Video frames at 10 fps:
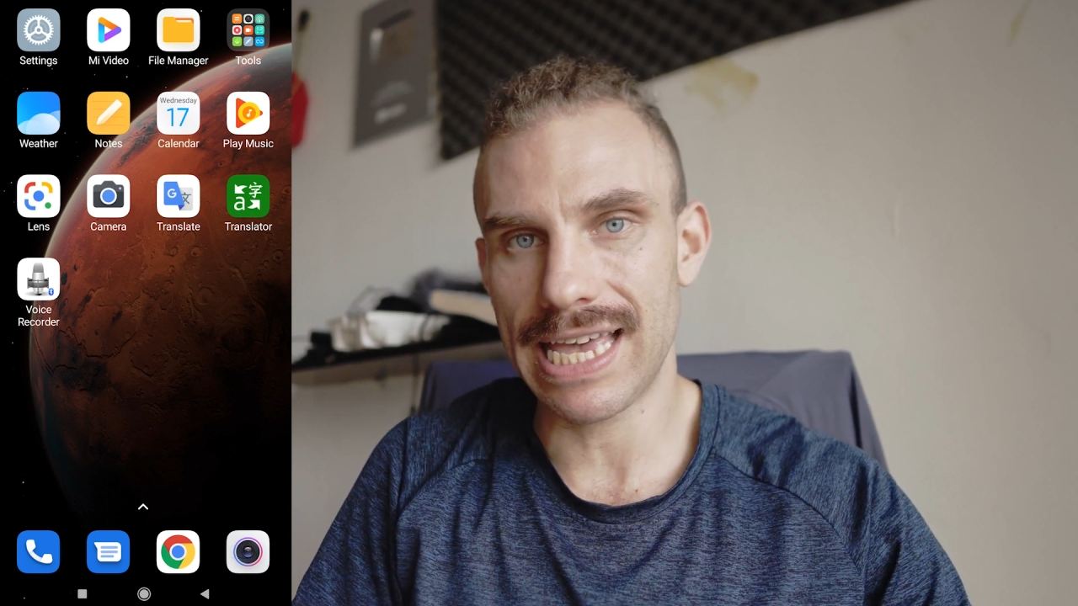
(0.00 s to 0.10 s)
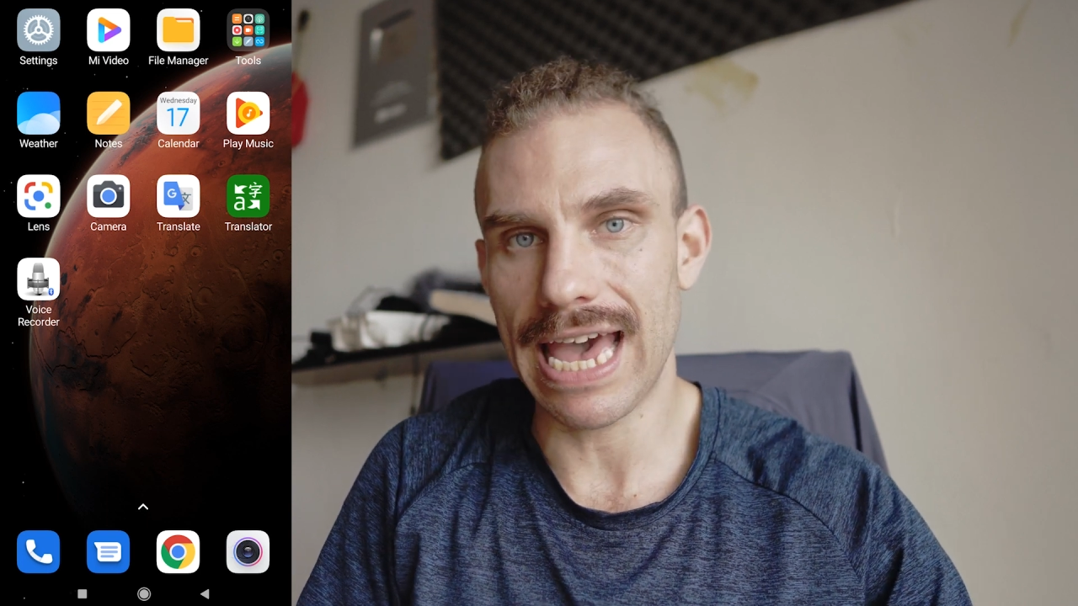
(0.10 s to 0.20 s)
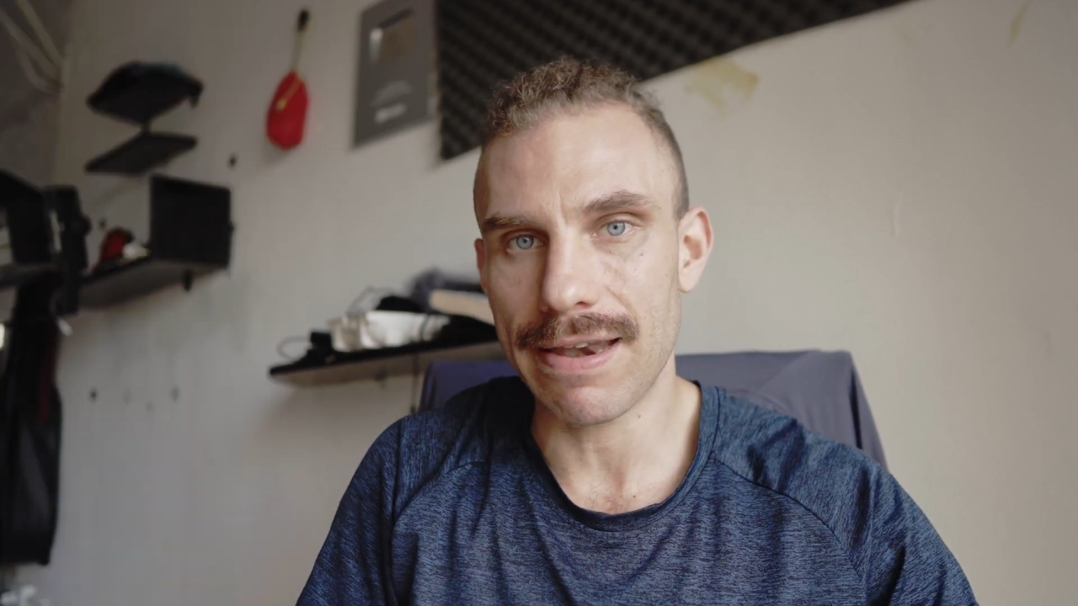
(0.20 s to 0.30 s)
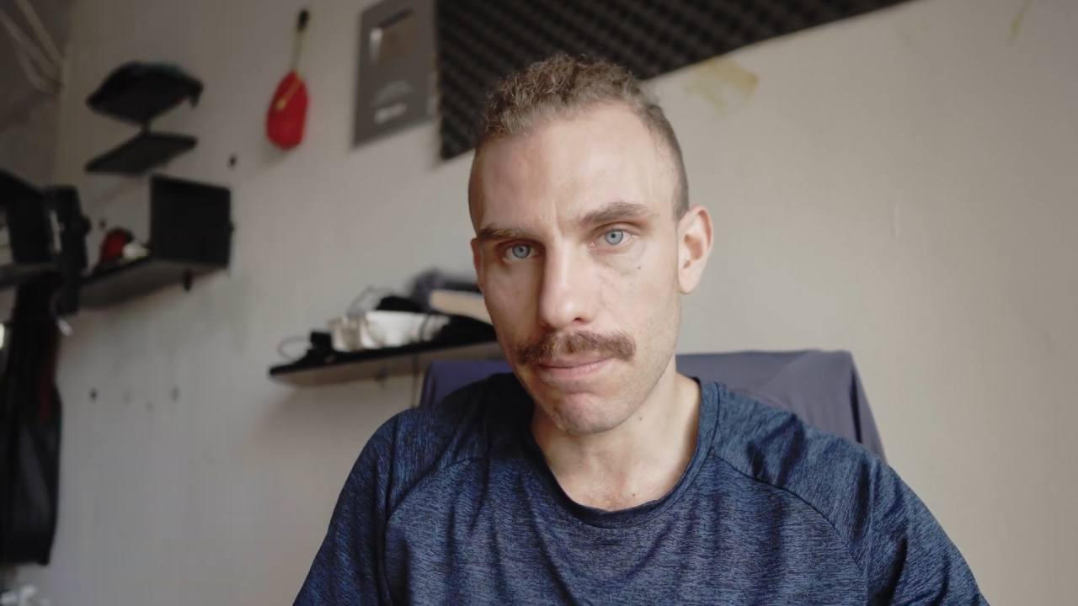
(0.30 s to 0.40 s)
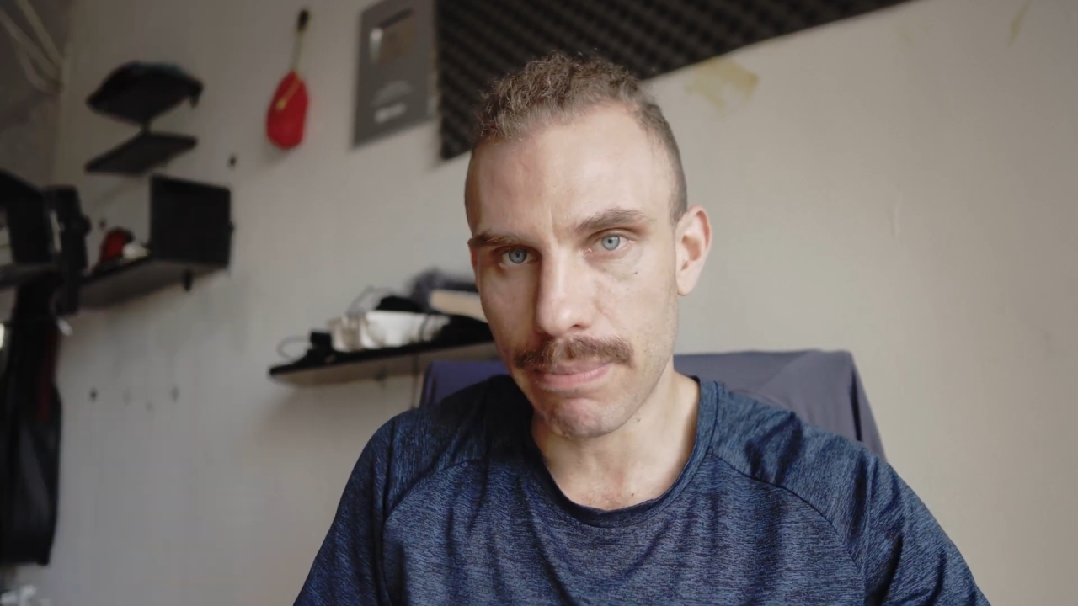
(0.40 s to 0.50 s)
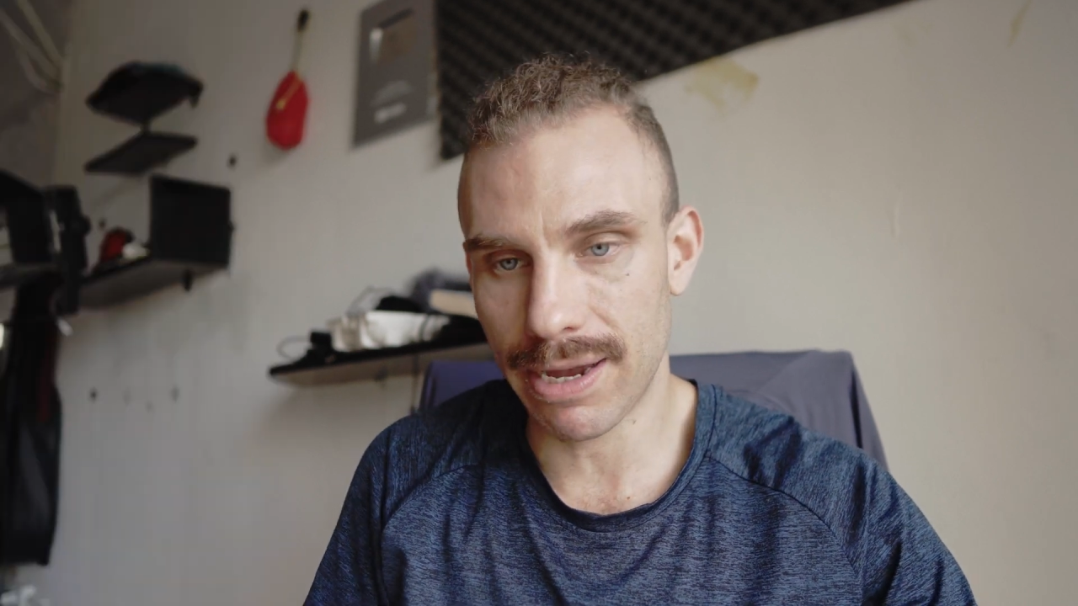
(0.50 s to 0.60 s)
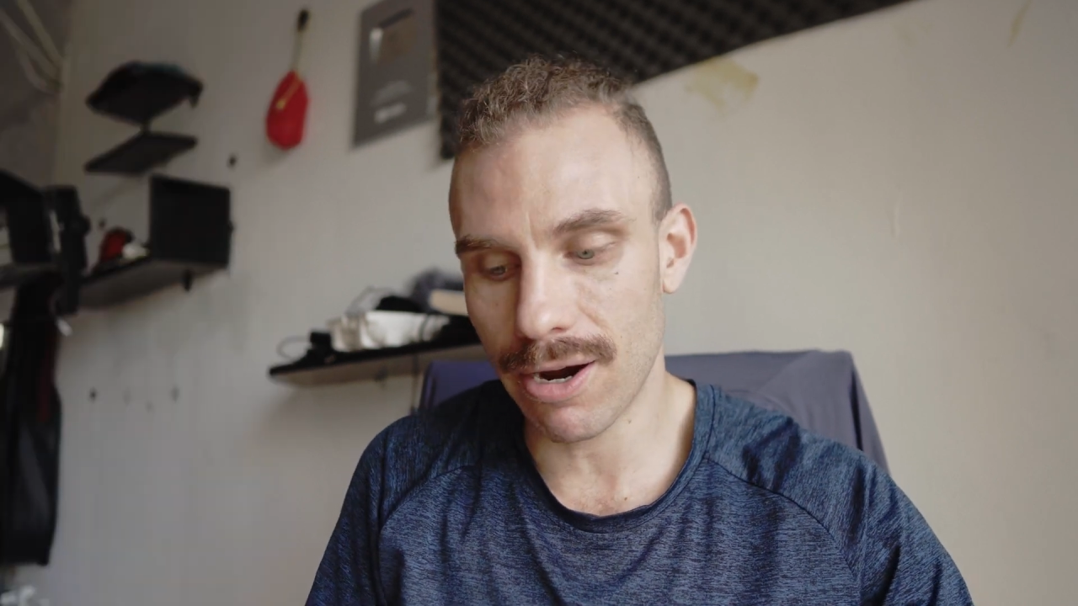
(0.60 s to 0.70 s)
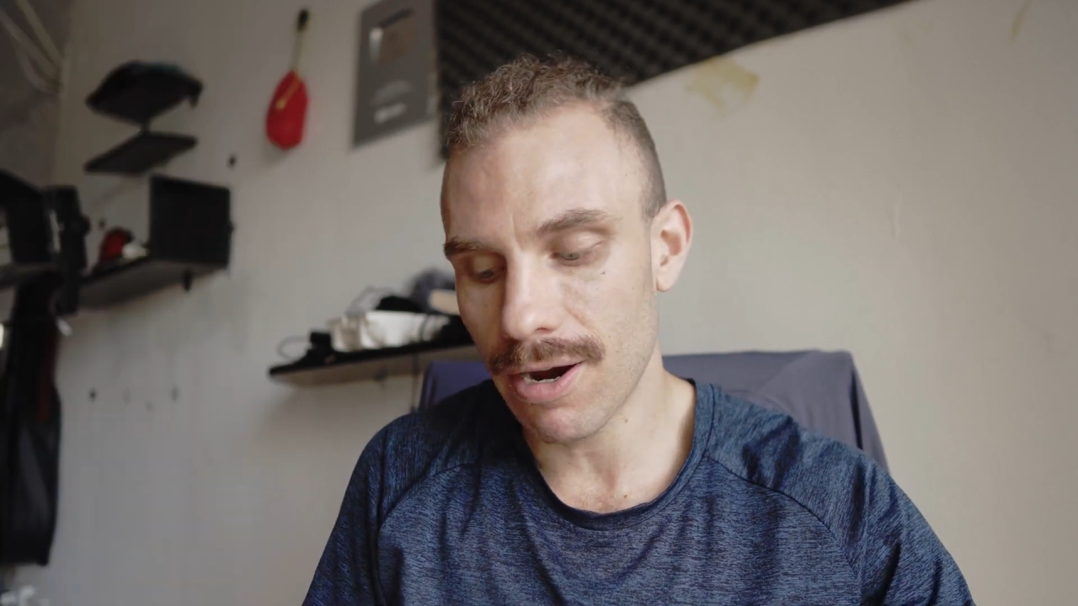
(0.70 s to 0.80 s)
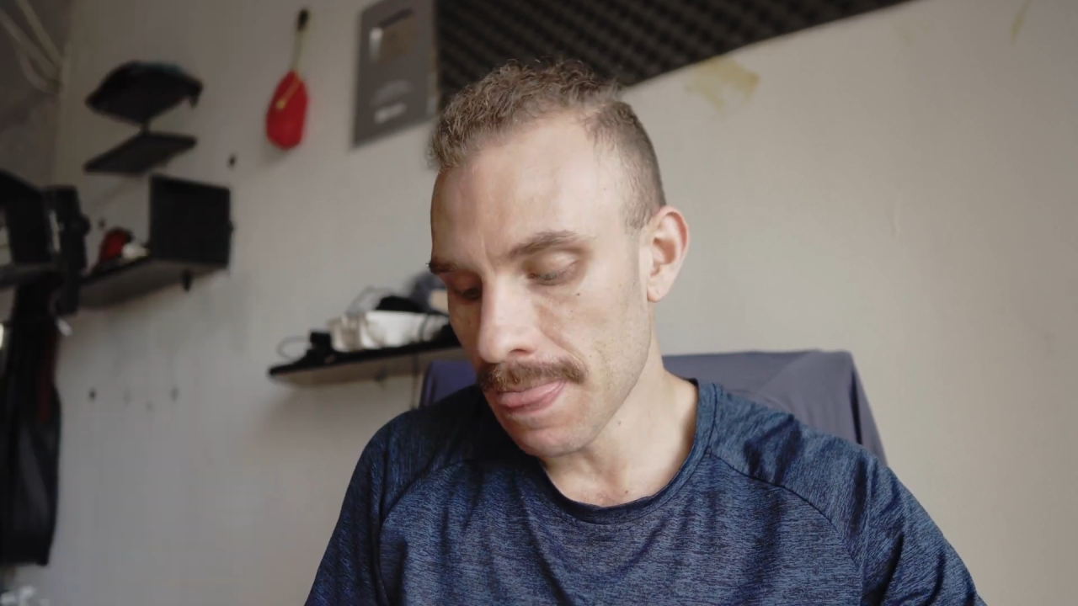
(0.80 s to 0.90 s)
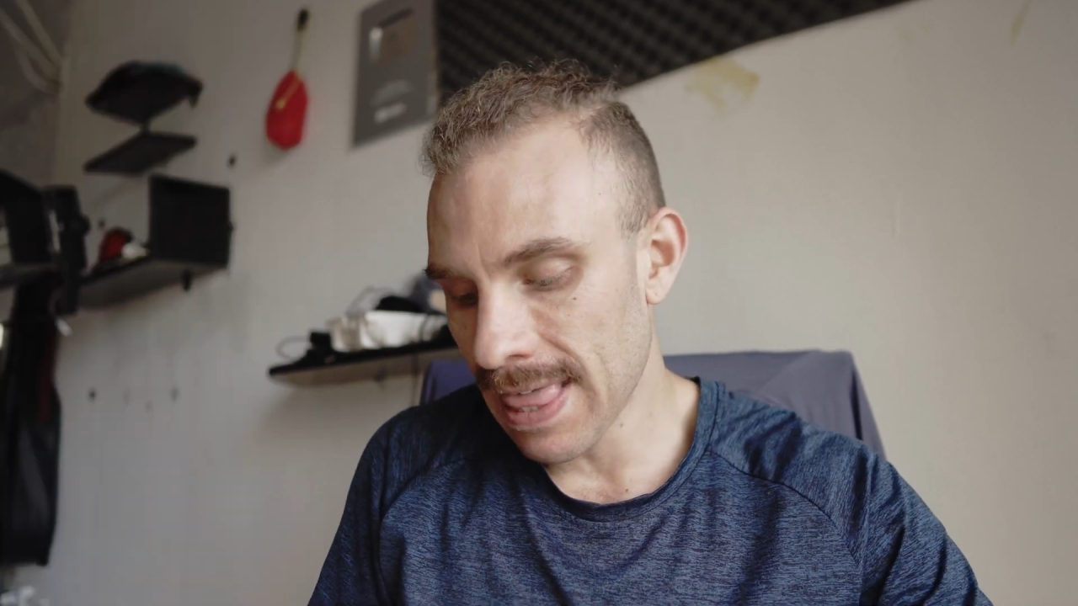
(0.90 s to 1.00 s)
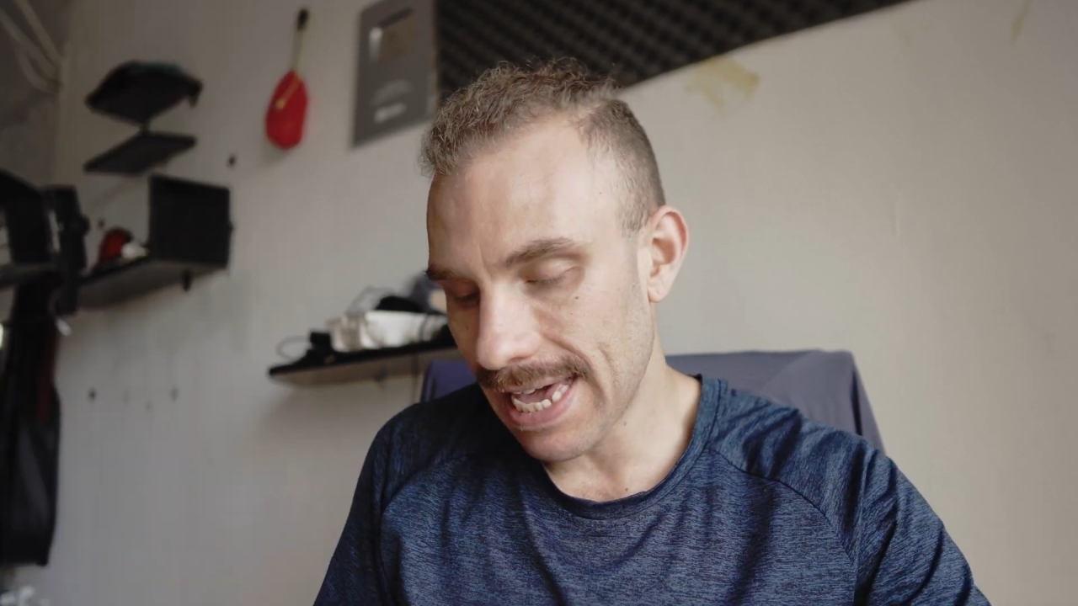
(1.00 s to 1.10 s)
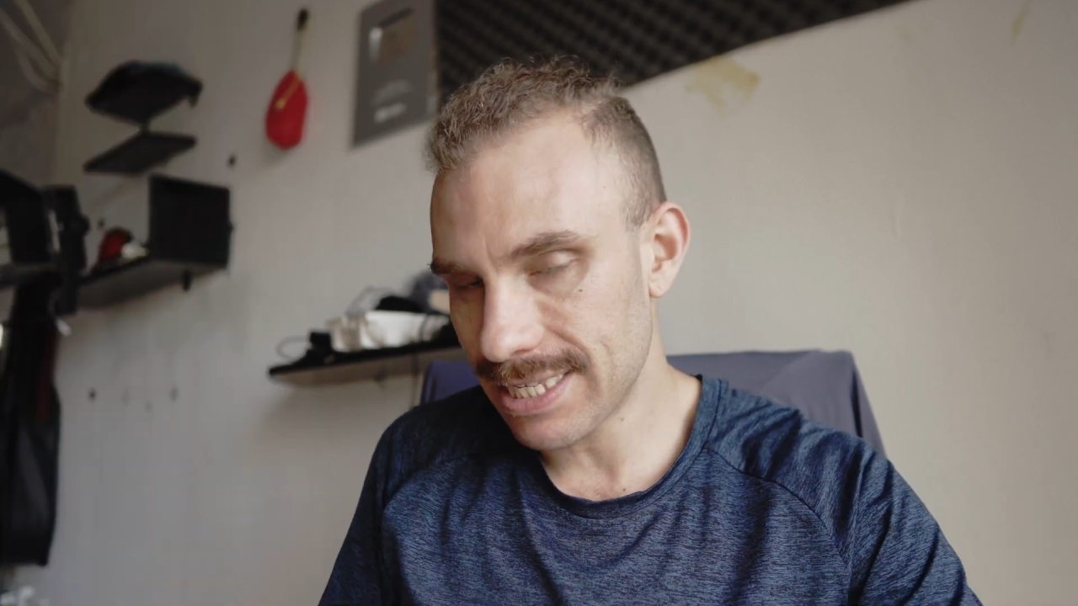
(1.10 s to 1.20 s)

get bigger,